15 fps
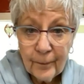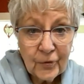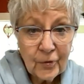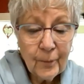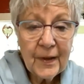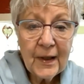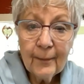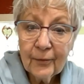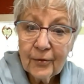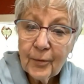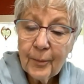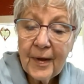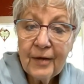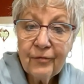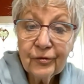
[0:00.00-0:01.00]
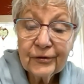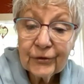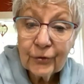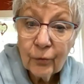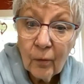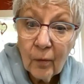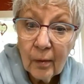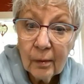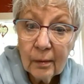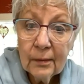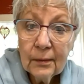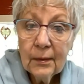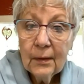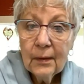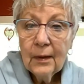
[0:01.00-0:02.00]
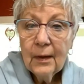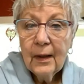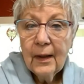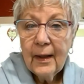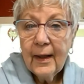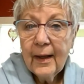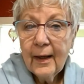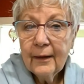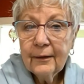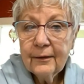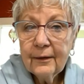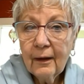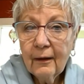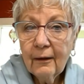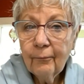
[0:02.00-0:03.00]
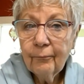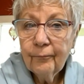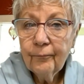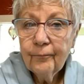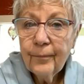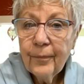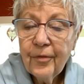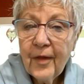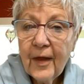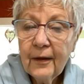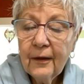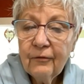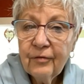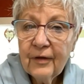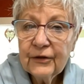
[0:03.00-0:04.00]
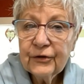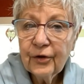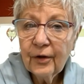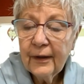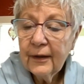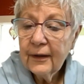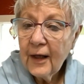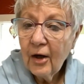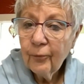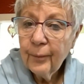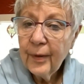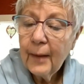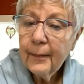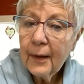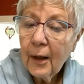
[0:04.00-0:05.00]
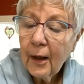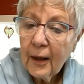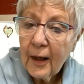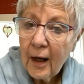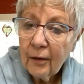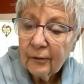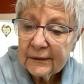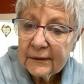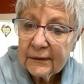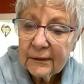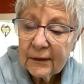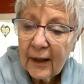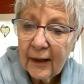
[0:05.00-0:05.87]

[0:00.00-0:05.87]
to be able to pay for school and then eventually a down payment on a house.